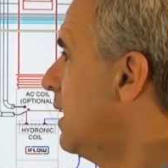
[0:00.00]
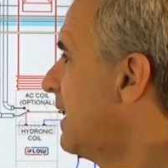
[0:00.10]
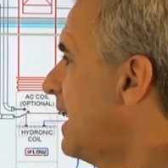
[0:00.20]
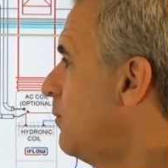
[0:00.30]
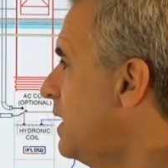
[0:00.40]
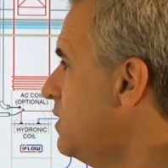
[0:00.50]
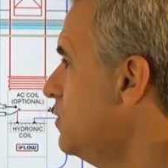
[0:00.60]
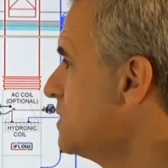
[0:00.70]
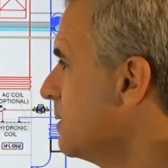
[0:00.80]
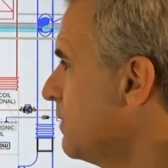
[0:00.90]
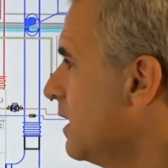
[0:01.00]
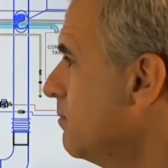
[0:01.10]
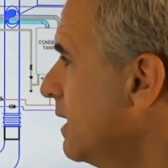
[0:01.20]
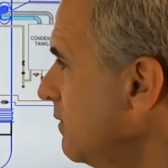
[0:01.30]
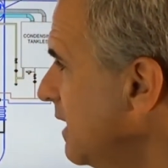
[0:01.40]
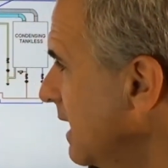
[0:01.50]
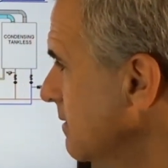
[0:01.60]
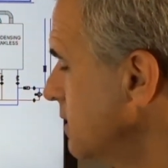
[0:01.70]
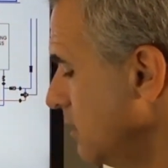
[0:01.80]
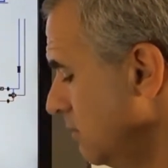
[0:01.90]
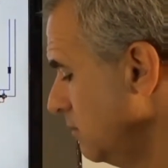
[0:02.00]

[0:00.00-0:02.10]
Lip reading: can we do something about that? So